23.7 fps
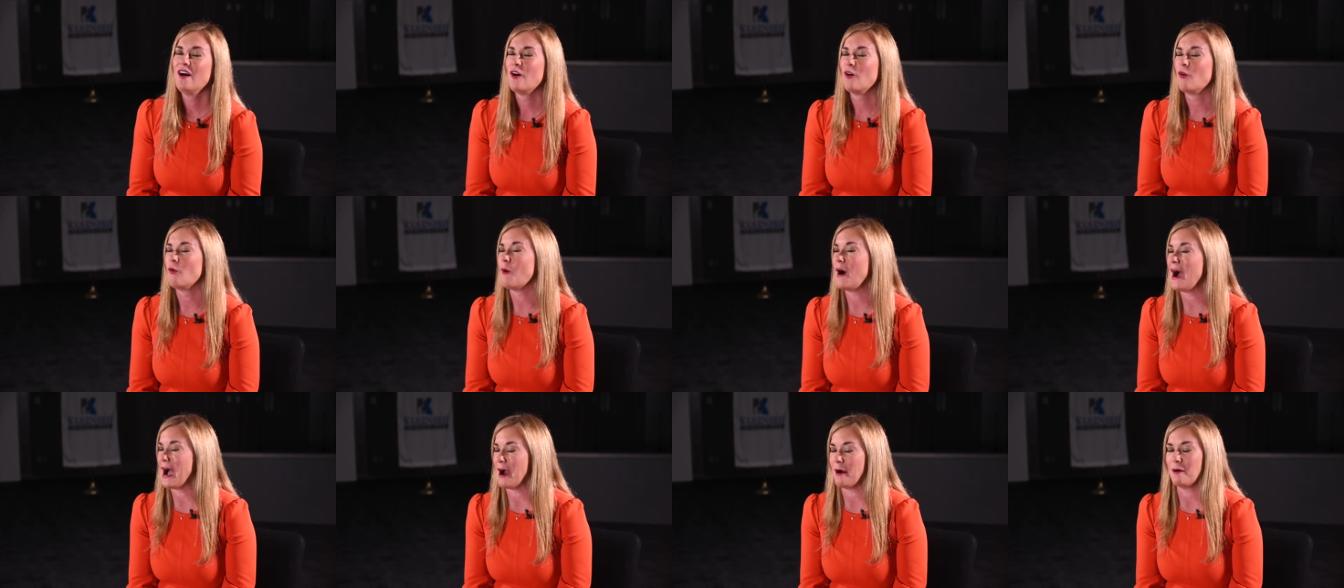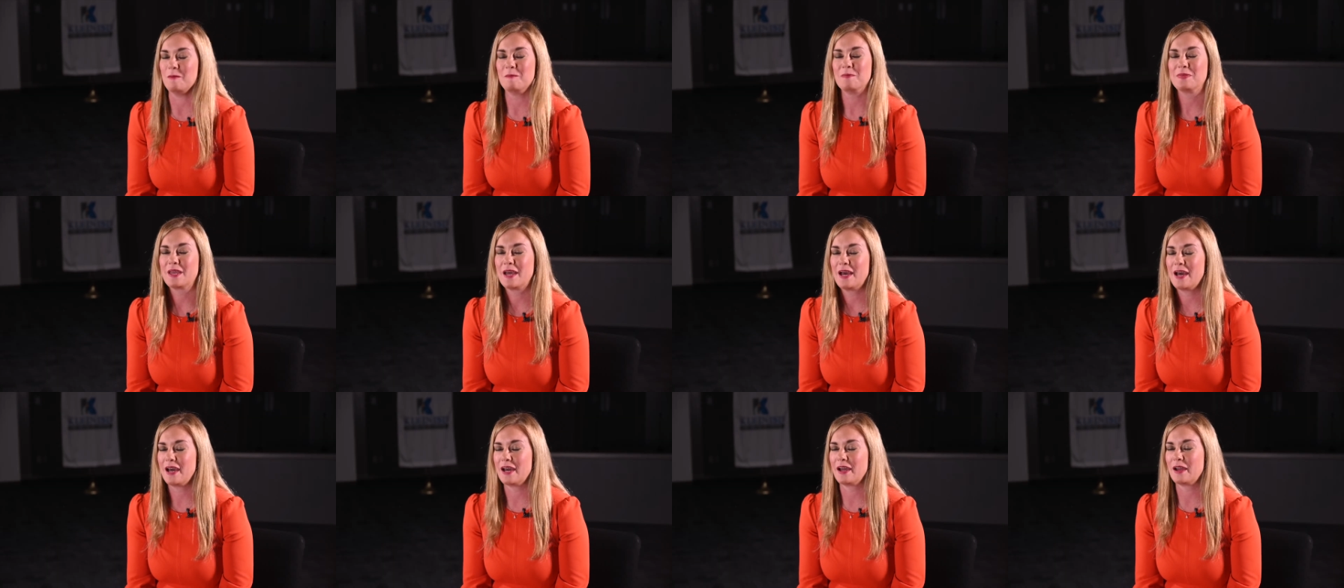Wow.
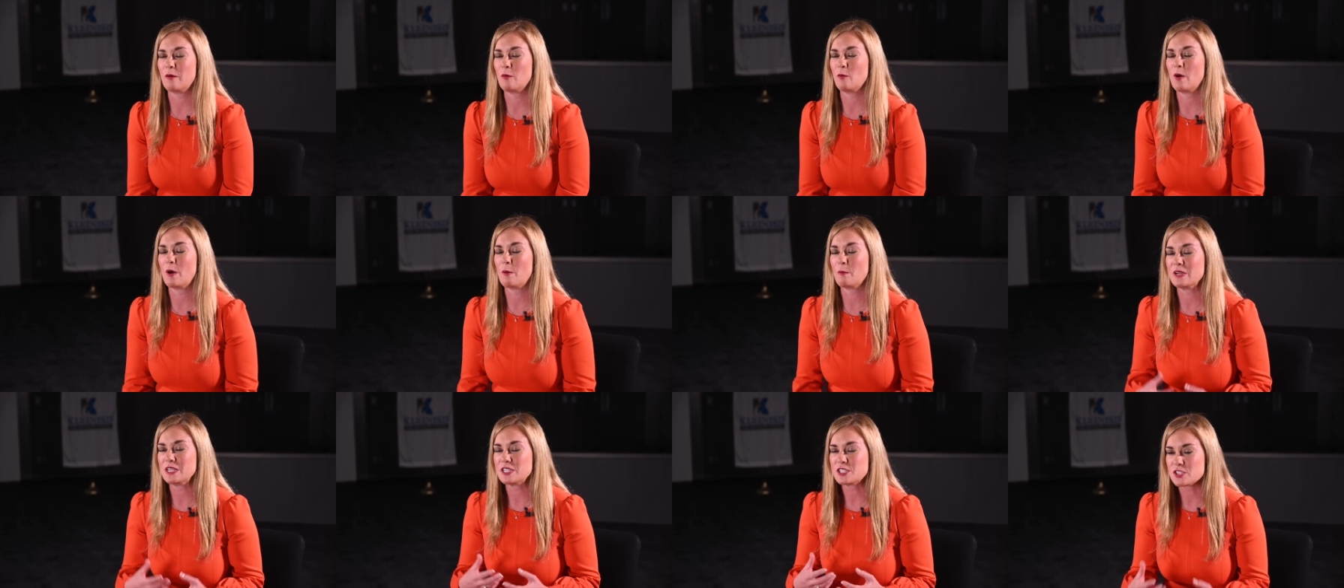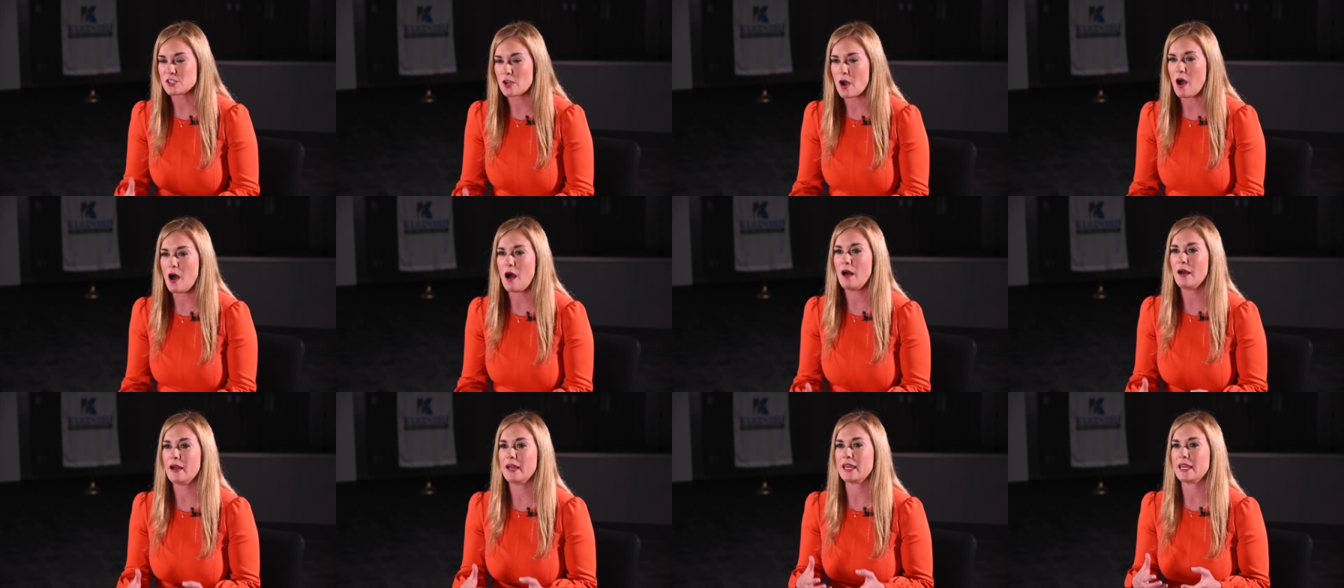Uh, what we
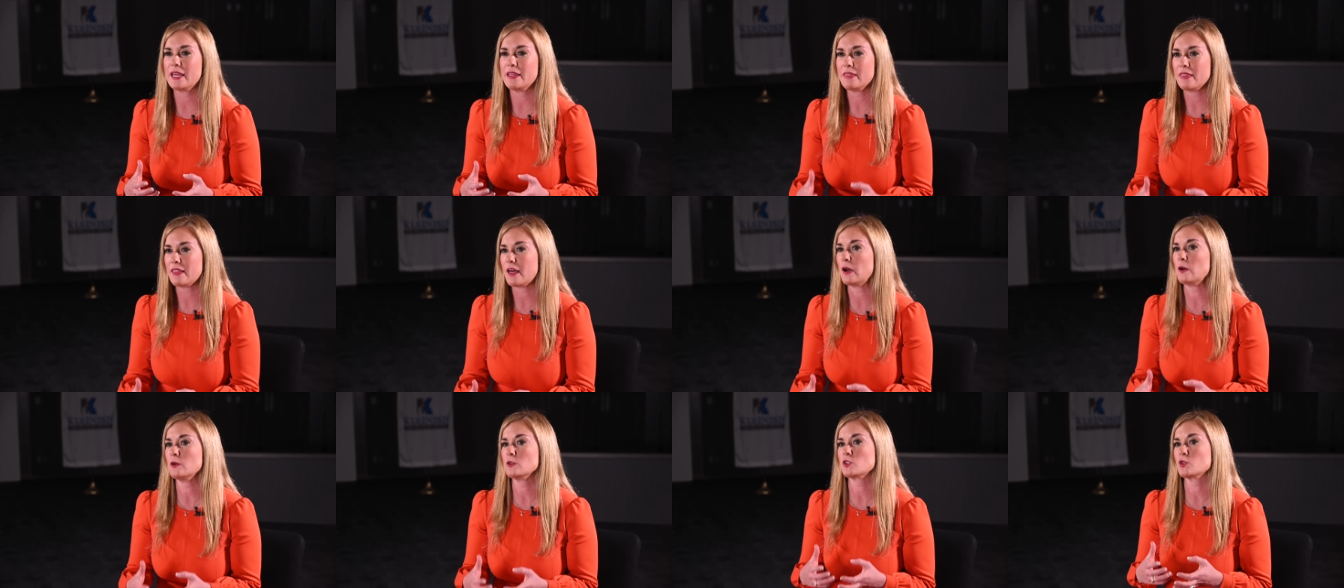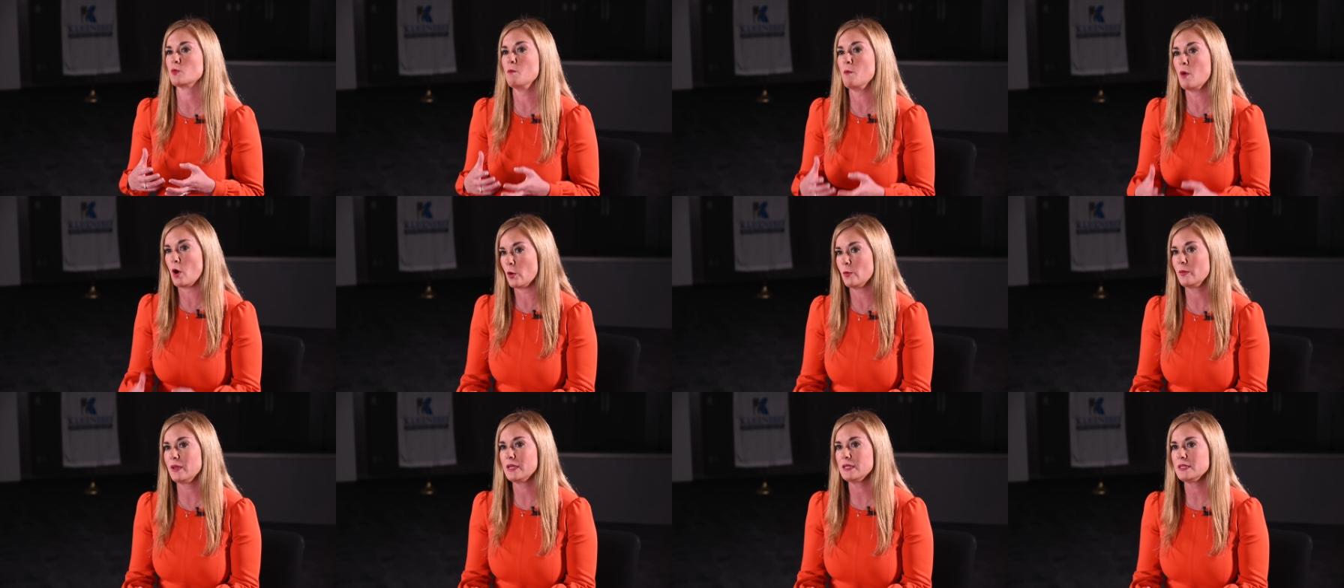saw in those
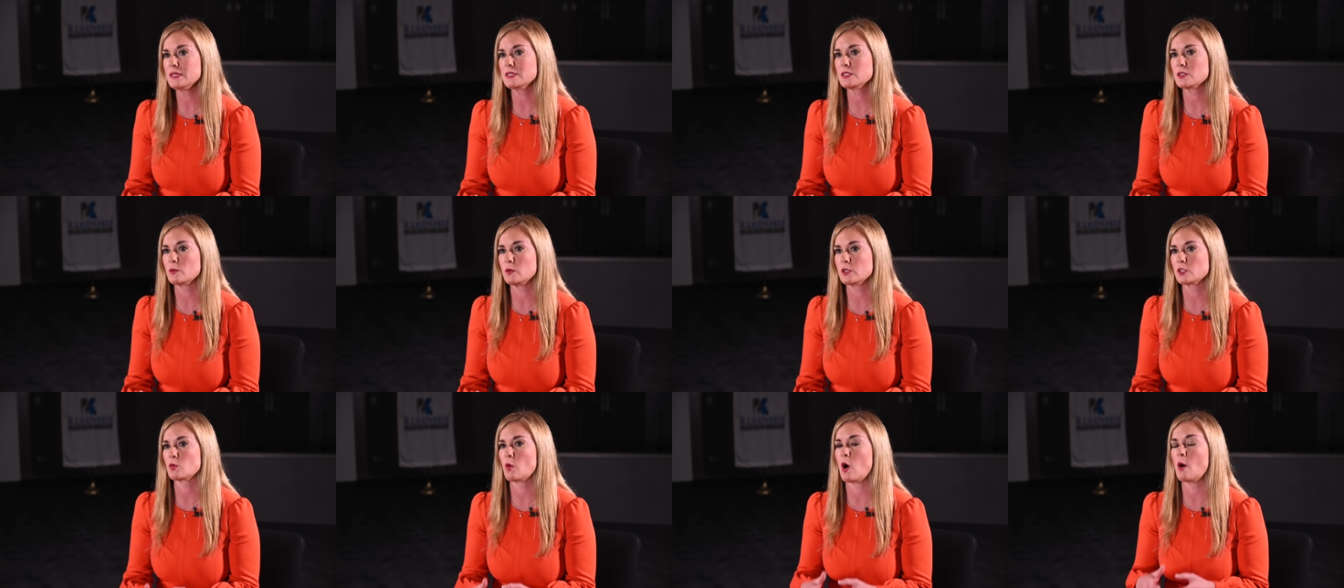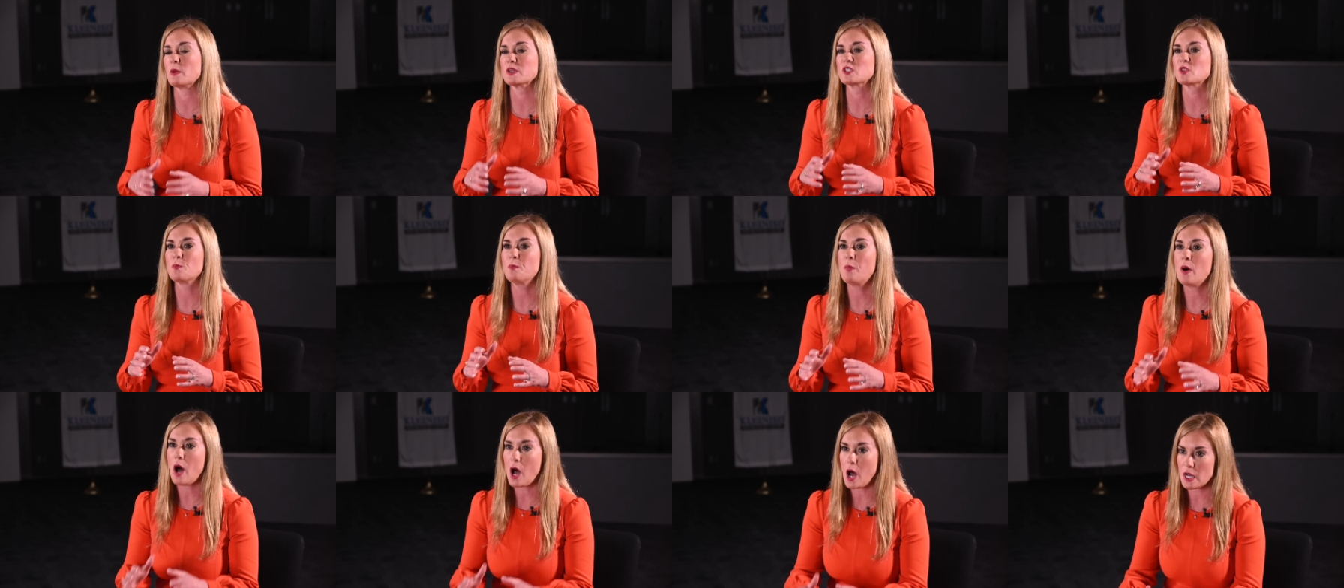moments was what
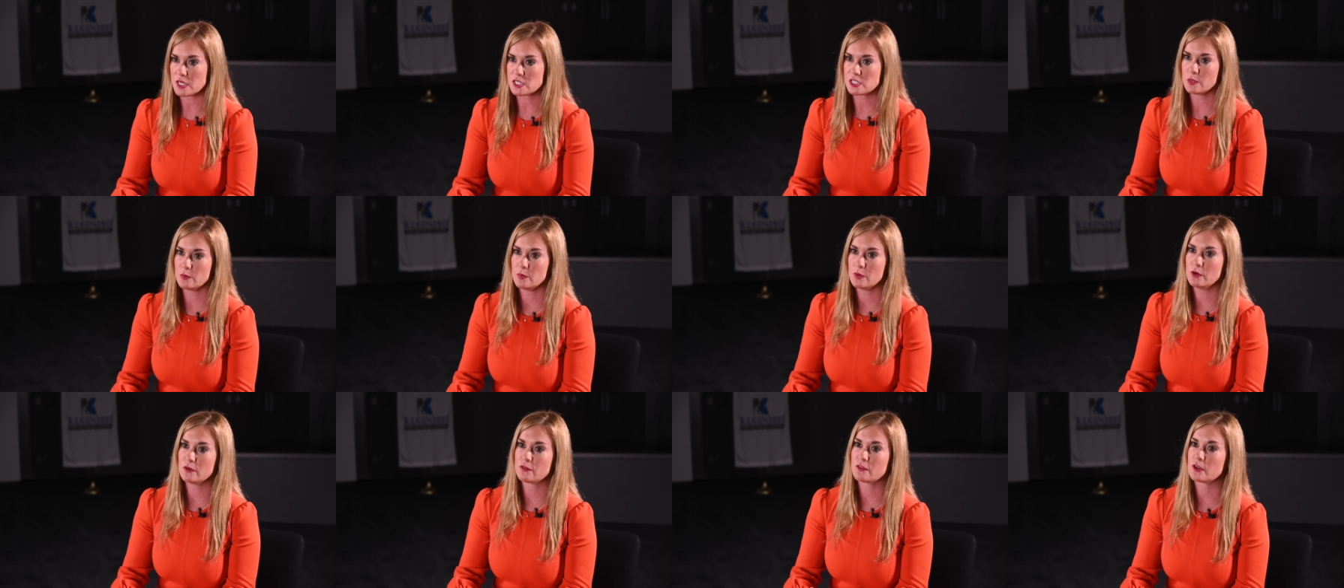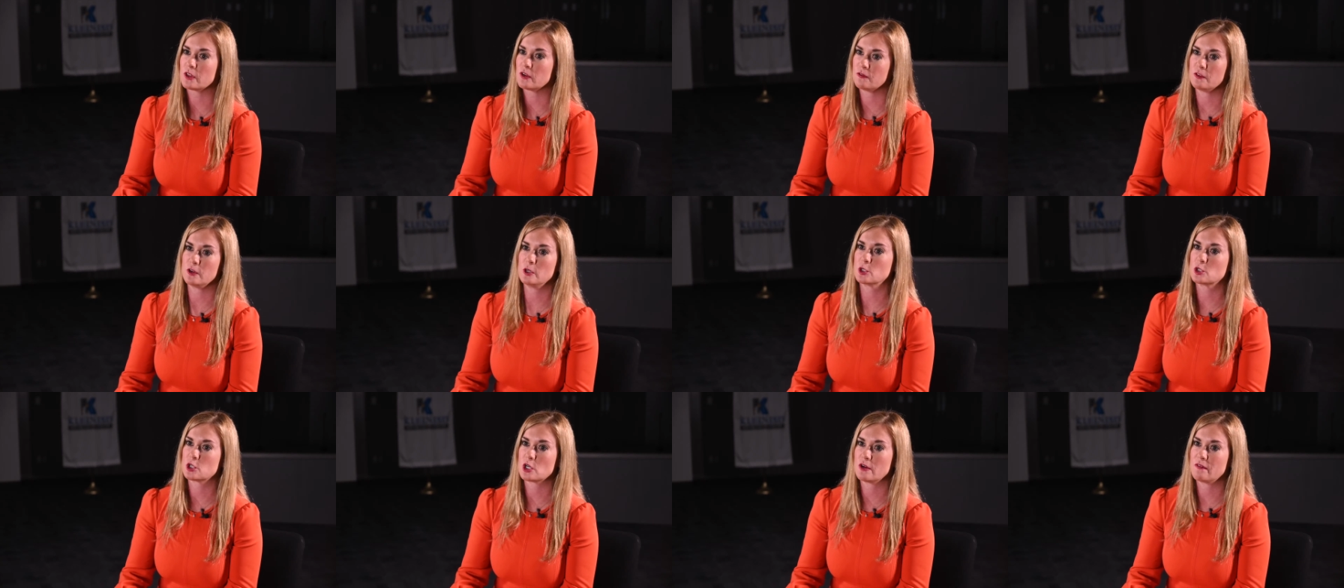was possible for the
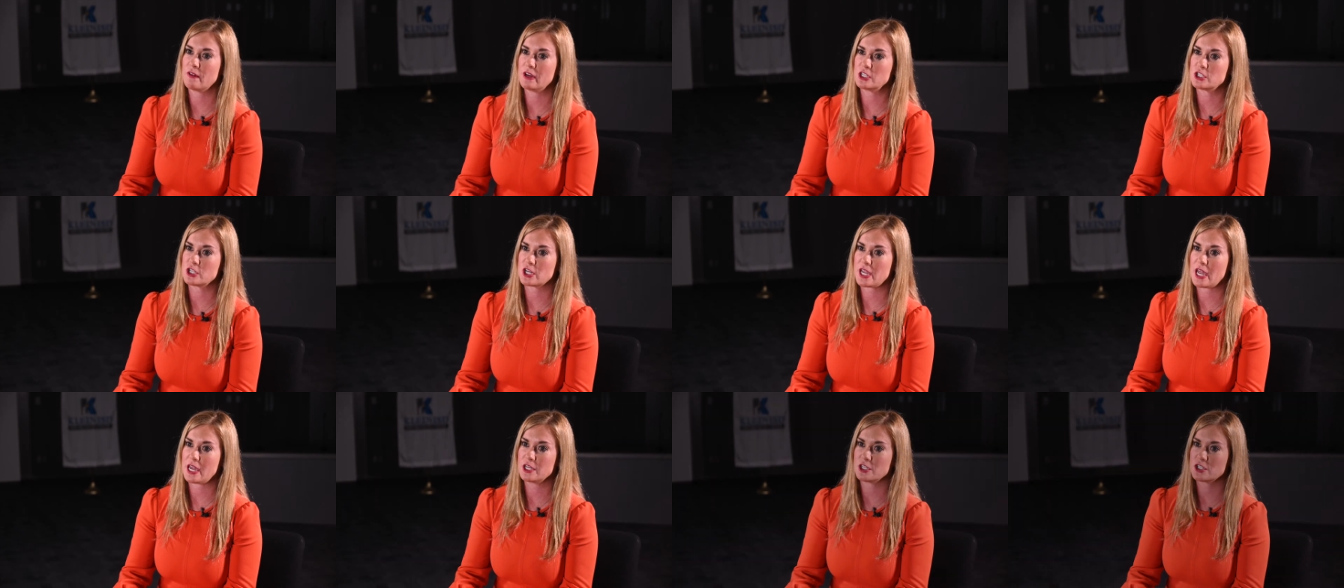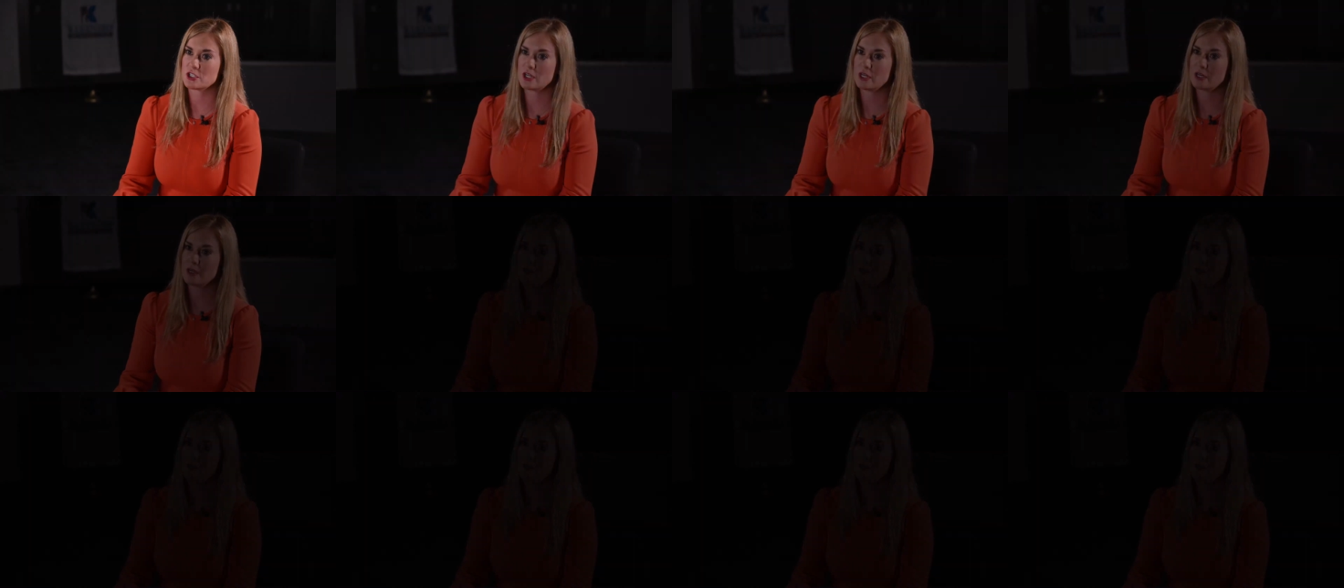future of education.